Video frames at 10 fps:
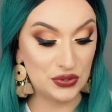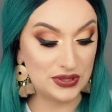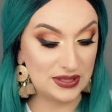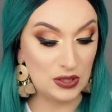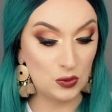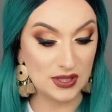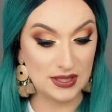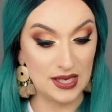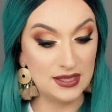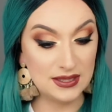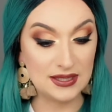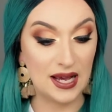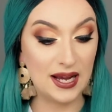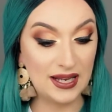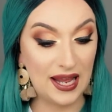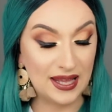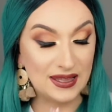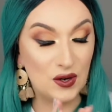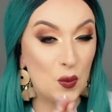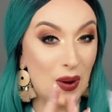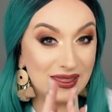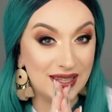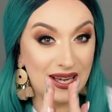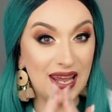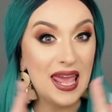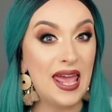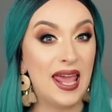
to see what's inside and the quality.